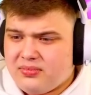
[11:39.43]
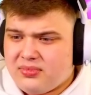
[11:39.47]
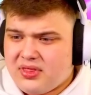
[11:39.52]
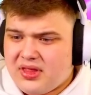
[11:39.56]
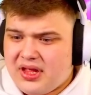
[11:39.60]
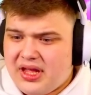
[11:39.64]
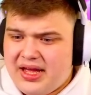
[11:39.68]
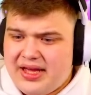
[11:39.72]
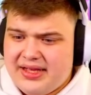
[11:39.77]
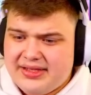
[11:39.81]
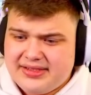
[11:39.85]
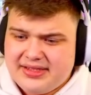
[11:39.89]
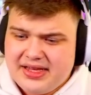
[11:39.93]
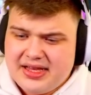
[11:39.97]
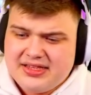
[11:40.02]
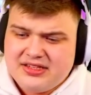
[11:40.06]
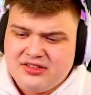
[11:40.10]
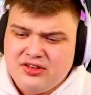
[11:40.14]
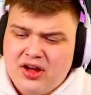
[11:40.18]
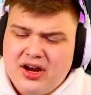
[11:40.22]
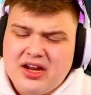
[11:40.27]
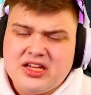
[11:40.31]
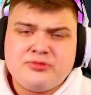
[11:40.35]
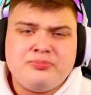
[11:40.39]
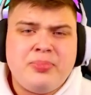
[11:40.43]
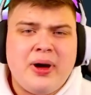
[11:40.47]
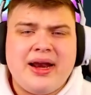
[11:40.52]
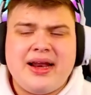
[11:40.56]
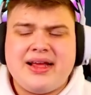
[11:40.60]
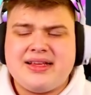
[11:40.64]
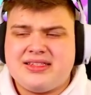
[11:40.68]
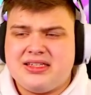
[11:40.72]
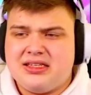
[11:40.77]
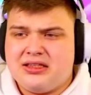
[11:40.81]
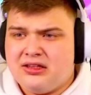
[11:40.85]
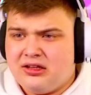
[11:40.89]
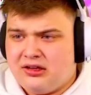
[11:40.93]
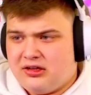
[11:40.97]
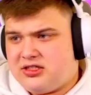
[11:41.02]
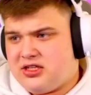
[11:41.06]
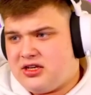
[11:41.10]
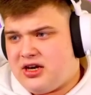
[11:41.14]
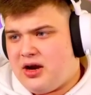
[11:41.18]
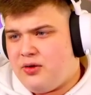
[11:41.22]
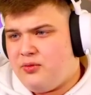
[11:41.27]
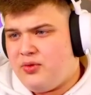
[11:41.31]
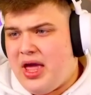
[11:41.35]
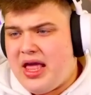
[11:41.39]
it's not as bad as it looks. All
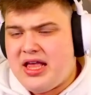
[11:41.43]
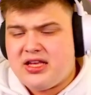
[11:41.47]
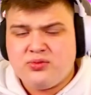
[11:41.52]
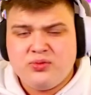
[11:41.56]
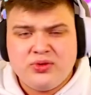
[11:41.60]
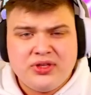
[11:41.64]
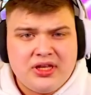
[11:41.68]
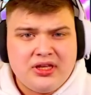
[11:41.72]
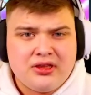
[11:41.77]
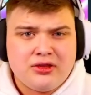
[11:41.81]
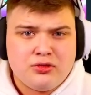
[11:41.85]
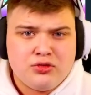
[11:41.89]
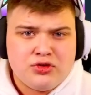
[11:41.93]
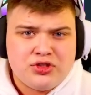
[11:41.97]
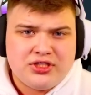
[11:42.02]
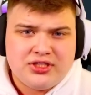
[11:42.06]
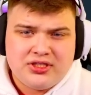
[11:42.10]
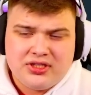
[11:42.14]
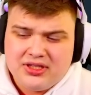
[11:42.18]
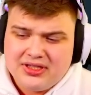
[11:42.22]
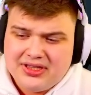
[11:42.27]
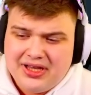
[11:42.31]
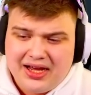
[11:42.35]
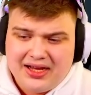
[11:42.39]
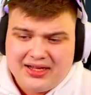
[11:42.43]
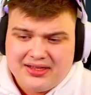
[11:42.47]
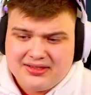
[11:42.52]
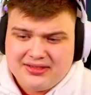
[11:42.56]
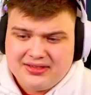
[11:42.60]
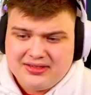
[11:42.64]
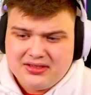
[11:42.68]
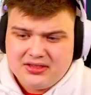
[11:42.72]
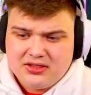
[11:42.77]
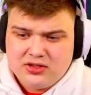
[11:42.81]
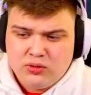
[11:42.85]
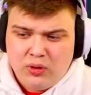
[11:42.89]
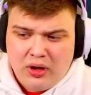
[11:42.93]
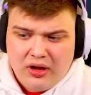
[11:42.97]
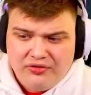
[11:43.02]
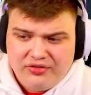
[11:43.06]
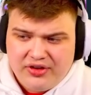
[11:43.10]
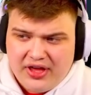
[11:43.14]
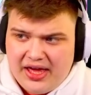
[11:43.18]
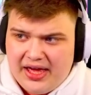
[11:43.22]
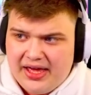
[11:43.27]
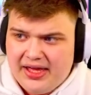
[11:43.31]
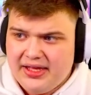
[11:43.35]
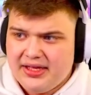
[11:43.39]
right, yes, we did lose like
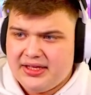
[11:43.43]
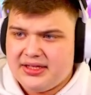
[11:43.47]
12k.